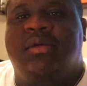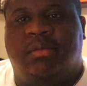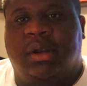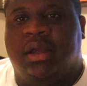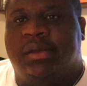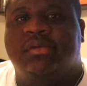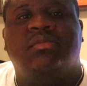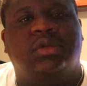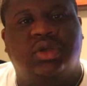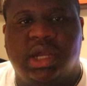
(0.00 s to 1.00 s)
Bruh,
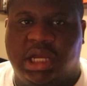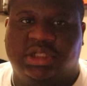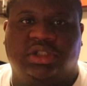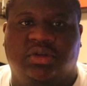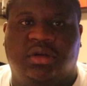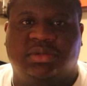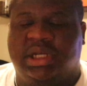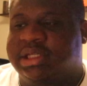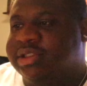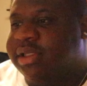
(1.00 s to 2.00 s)
you guys already know what I'm
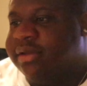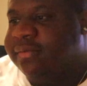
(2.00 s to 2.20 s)
trying to say.